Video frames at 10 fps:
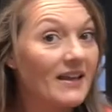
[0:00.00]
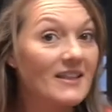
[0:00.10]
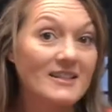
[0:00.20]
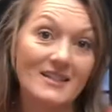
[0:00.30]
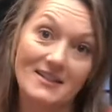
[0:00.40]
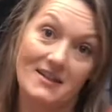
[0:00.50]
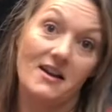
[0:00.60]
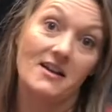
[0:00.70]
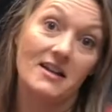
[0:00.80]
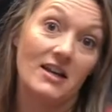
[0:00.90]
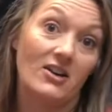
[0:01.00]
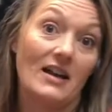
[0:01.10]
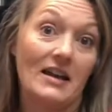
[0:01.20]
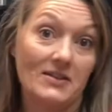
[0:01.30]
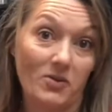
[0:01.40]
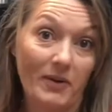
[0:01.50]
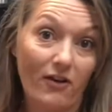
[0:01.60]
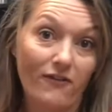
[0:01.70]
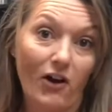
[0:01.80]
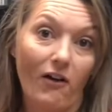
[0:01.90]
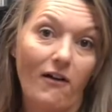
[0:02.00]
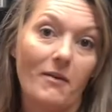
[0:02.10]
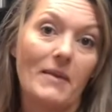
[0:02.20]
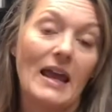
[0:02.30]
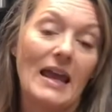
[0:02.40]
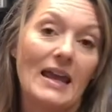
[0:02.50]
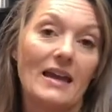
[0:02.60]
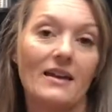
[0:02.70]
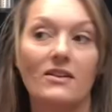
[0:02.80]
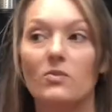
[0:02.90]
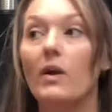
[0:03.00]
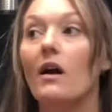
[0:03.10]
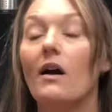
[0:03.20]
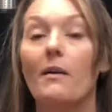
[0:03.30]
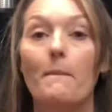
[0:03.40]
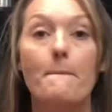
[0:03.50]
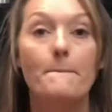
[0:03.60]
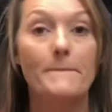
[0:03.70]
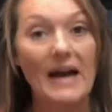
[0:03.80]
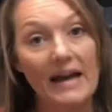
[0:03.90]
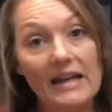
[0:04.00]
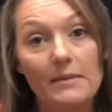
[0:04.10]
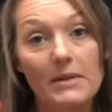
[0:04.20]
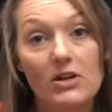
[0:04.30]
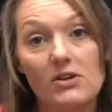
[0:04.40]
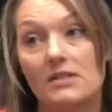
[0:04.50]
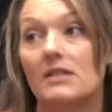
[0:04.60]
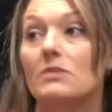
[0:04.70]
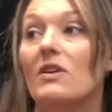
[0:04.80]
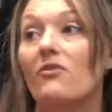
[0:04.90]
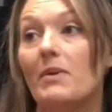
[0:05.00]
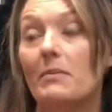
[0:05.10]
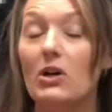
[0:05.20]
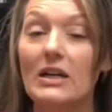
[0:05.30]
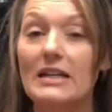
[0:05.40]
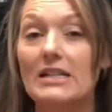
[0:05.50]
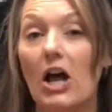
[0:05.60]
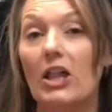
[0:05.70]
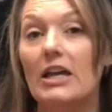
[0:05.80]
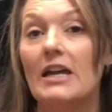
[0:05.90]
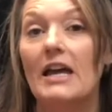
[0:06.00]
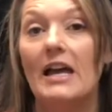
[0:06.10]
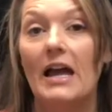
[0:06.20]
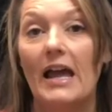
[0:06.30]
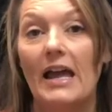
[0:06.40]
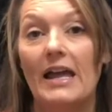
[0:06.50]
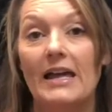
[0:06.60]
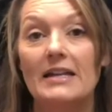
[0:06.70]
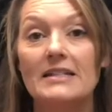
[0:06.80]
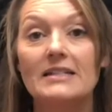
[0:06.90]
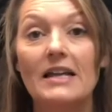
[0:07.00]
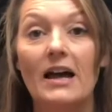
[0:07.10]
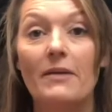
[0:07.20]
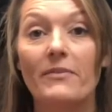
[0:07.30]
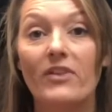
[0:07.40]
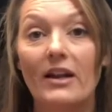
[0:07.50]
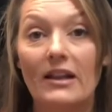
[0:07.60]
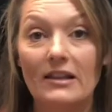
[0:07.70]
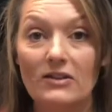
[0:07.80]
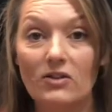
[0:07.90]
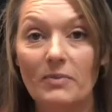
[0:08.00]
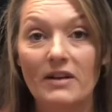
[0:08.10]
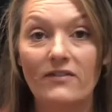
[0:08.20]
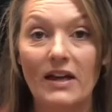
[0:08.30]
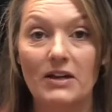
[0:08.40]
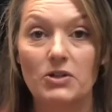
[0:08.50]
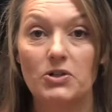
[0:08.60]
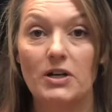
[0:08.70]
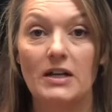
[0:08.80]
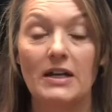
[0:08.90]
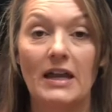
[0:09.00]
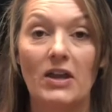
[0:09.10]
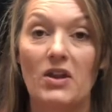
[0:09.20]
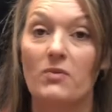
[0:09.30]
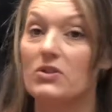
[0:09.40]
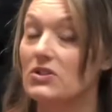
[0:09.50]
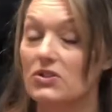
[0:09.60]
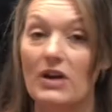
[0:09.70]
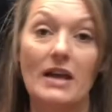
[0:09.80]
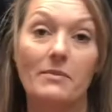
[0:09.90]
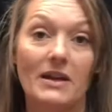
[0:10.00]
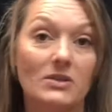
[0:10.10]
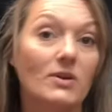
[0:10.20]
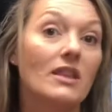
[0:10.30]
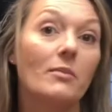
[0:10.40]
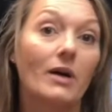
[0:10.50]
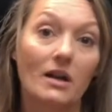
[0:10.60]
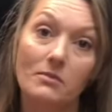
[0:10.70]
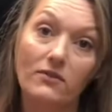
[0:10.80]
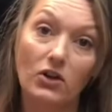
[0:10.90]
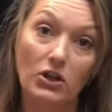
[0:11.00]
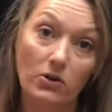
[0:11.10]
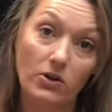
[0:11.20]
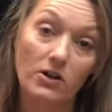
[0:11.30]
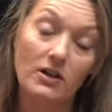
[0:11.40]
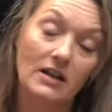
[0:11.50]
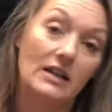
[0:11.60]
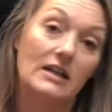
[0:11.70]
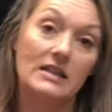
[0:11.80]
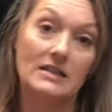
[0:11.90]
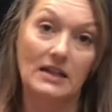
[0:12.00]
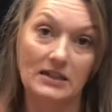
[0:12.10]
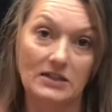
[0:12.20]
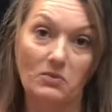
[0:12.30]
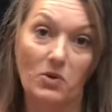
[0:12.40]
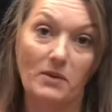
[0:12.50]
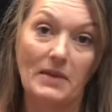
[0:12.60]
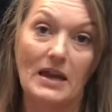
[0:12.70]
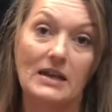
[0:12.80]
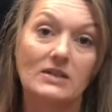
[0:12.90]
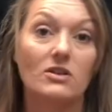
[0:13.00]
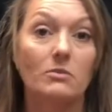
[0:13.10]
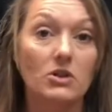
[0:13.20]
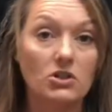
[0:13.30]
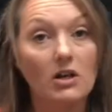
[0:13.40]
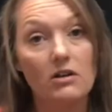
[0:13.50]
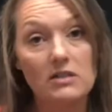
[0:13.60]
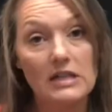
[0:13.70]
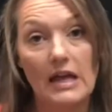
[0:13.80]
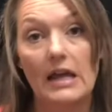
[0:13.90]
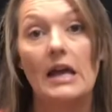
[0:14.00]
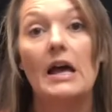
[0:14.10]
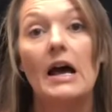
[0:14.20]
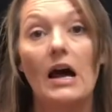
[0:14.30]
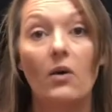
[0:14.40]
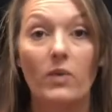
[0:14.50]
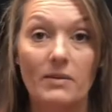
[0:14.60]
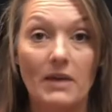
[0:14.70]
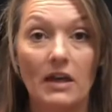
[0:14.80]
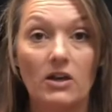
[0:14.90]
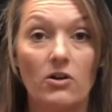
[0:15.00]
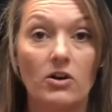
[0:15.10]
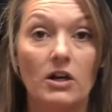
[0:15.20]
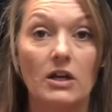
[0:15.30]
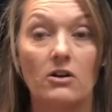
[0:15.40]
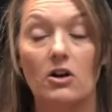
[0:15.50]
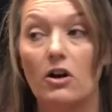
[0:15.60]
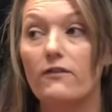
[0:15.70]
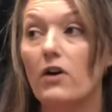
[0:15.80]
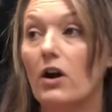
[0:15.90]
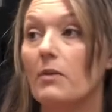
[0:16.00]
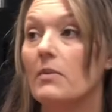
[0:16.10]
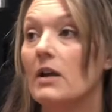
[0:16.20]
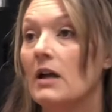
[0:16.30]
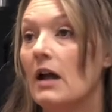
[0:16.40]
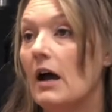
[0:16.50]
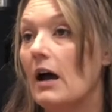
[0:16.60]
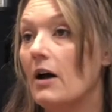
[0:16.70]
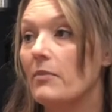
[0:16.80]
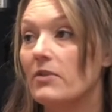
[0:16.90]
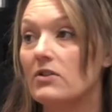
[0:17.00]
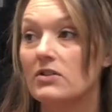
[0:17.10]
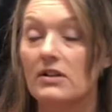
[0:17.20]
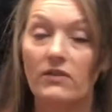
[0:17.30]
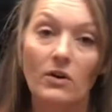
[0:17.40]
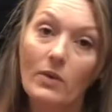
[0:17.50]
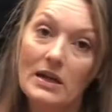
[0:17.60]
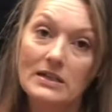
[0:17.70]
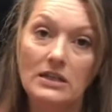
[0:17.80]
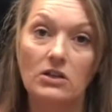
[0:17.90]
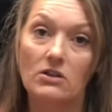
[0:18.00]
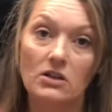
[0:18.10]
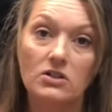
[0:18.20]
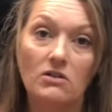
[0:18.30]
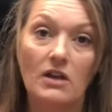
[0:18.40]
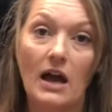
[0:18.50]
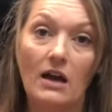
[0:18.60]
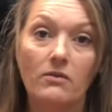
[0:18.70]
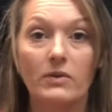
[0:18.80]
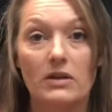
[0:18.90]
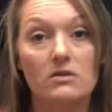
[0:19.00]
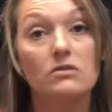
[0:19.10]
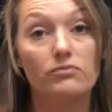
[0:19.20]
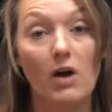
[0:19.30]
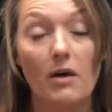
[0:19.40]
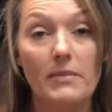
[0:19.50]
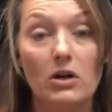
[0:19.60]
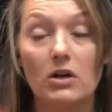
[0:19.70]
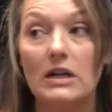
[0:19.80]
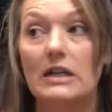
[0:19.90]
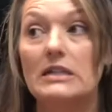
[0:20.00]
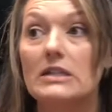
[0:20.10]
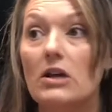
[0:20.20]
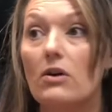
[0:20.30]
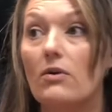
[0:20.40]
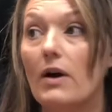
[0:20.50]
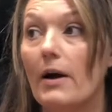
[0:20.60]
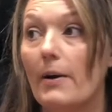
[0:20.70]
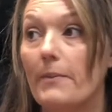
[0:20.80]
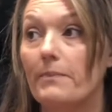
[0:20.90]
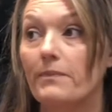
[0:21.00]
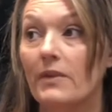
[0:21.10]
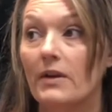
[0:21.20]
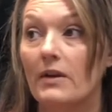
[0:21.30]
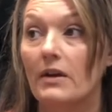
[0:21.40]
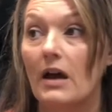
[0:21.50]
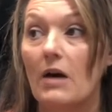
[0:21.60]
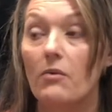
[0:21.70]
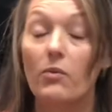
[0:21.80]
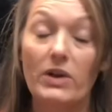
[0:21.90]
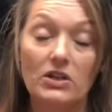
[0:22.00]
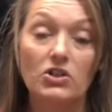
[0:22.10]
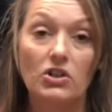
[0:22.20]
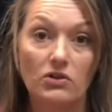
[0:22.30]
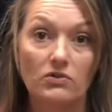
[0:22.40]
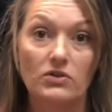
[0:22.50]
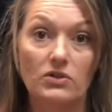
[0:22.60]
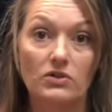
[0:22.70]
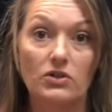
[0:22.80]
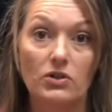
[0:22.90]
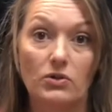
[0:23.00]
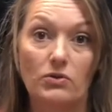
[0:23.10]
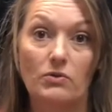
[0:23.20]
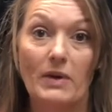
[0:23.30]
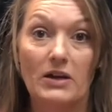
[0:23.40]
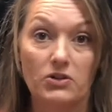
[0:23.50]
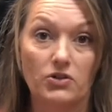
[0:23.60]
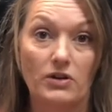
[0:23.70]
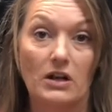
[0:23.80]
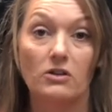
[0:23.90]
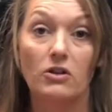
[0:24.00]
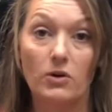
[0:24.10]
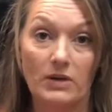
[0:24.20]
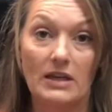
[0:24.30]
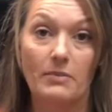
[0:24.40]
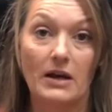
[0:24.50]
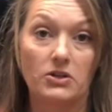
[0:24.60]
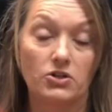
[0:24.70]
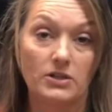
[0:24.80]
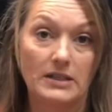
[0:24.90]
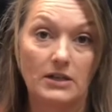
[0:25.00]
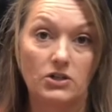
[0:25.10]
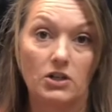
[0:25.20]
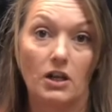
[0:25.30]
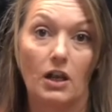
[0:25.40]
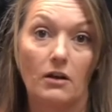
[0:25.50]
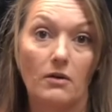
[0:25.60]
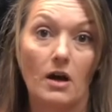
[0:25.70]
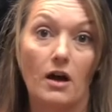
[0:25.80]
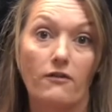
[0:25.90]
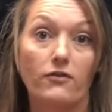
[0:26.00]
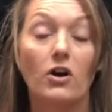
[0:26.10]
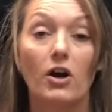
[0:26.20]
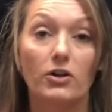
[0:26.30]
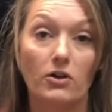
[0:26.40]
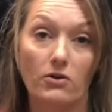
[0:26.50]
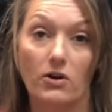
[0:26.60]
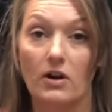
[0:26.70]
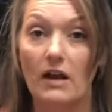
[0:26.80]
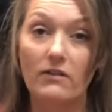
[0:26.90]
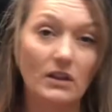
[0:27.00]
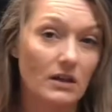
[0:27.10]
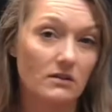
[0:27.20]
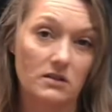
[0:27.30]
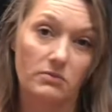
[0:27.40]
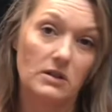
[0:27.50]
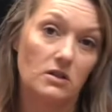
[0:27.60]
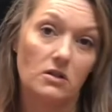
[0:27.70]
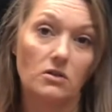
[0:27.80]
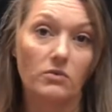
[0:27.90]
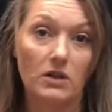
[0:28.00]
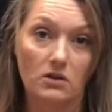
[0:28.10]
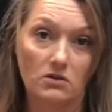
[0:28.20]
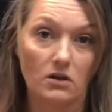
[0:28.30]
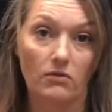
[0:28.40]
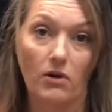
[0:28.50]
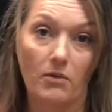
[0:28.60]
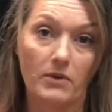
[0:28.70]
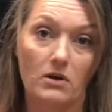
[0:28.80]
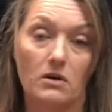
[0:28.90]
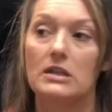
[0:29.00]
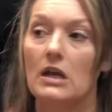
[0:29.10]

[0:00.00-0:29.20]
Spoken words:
This is Donna here at Hazelbell Farm, and we are back in milk since we've been milking Dolly, and I've got a little bit of extra, and which is great because we're at the bottom of our yogurt and I need to get some more made. So I'm going to show you today how we make yogurt here on our farm. There's different ways that you can do that. We use the raw milk, and so we choose to pasture a low heat pasteurization for our yogurt. Everything else we do, we use our raw milk.